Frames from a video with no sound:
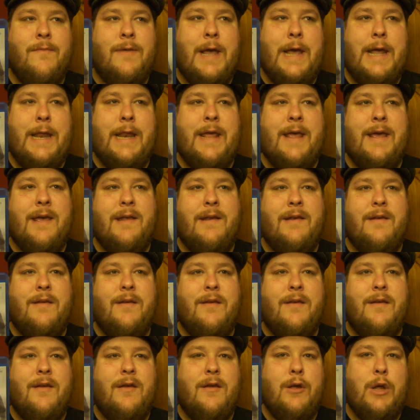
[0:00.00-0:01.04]
And then
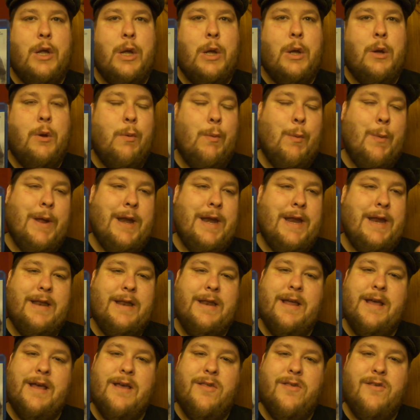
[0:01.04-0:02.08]
when
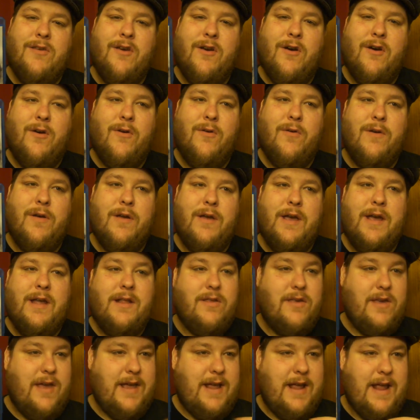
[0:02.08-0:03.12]
does go,
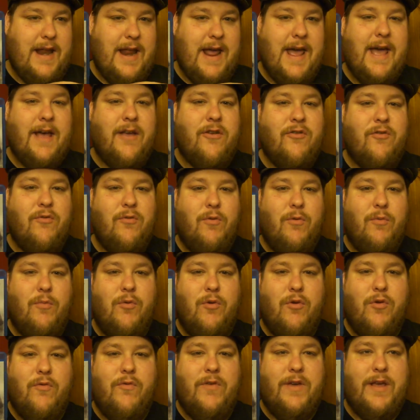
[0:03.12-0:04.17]
it's like an actual
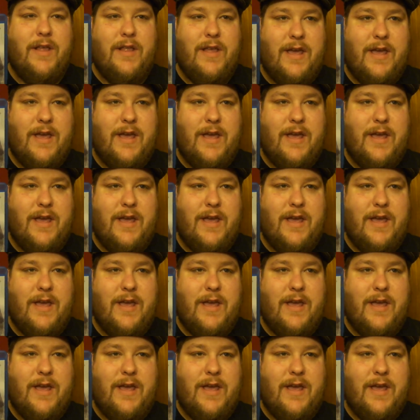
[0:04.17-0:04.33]
movie.